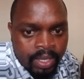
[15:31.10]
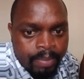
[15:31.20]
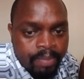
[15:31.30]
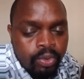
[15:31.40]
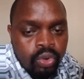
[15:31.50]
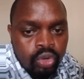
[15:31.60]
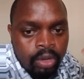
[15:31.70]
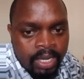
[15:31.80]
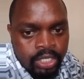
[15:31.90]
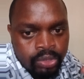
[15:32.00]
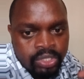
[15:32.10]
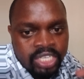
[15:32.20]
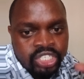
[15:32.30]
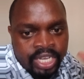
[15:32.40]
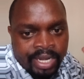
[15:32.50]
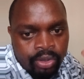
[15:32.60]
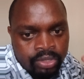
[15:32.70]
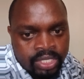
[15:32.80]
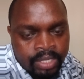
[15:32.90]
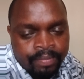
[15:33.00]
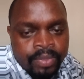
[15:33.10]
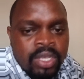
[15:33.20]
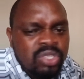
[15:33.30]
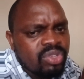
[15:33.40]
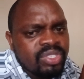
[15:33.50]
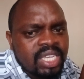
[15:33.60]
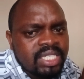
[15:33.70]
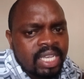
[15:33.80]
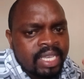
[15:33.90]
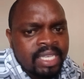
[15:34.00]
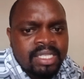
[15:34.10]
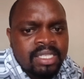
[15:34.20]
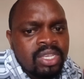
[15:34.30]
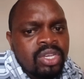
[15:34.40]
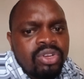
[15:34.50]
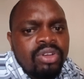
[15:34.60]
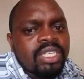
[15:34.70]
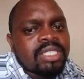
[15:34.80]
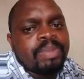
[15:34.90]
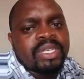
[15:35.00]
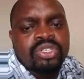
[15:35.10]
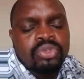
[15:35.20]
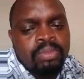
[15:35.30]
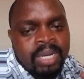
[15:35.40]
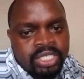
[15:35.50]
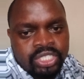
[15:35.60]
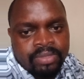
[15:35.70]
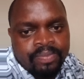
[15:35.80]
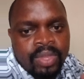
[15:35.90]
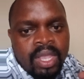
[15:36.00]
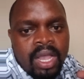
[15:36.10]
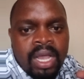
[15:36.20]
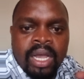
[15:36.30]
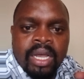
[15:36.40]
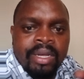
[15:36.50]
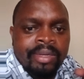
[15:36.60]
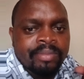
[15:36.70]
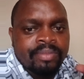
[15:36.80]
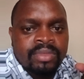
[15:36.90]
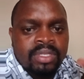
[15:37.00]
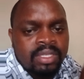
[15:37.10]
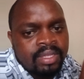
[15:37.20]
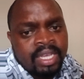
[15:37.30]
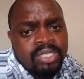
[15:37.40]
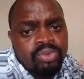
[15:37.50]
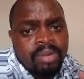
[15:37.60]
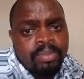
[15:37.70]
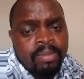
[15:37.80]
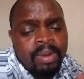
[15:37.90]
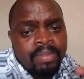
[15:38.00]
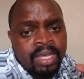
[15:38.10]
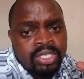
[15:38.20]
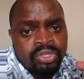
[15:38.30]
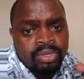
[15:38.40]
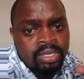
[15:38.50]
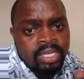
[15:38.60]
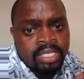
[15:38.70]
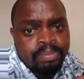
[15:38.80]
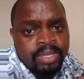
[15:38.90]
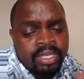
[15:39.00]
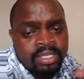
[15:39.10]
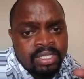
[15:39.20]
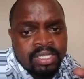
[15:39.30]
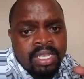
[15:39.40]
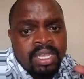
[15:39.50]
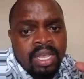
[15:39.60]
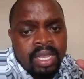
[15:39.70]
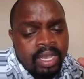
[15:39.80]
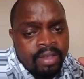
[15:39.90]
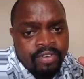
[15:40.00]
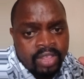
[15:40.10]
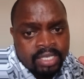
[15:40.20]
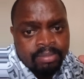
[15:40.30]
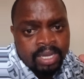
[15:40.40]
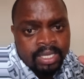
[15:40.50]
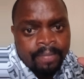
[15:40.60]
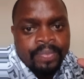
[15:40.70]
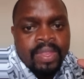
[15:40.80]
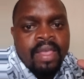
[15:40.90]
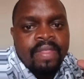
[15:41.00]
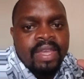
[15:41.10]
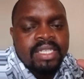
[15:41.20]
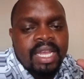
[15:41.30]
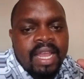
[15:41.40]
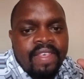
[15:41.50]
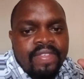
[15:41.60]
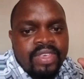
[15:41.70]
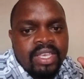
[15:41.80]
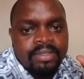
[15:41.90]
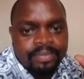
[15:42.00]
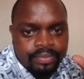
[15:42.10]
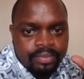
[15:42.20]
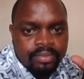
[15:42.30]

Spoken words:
people who normally use shared hosting. So in such a case, don't expect too much. That is one problem that you'll experience for that matter. There is another thing,